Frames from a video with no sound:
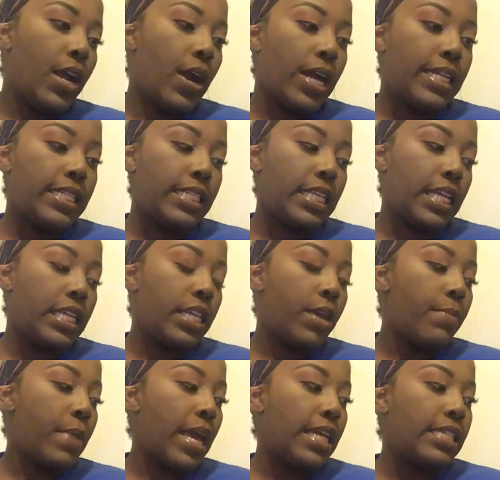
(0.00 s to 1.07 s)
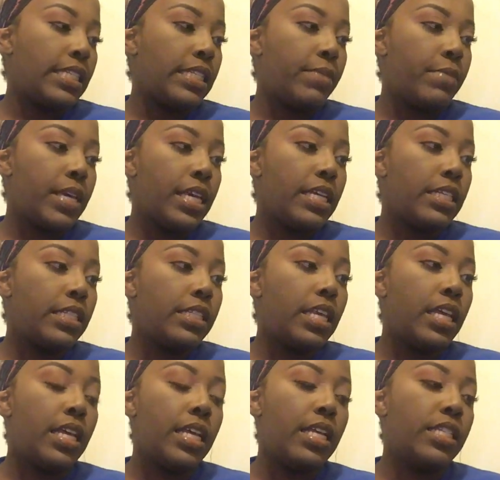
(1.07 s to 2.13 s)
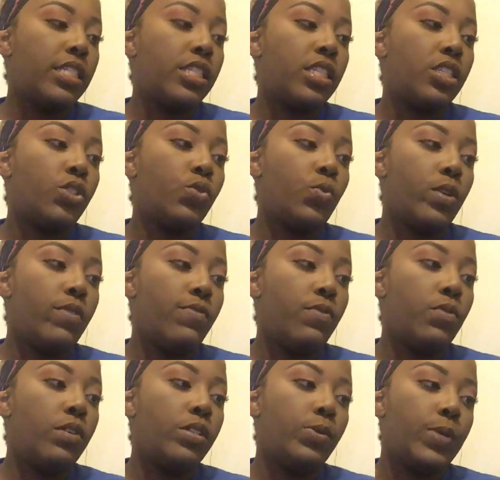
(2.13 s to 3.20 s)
Gardenia Mastermix. It's 24,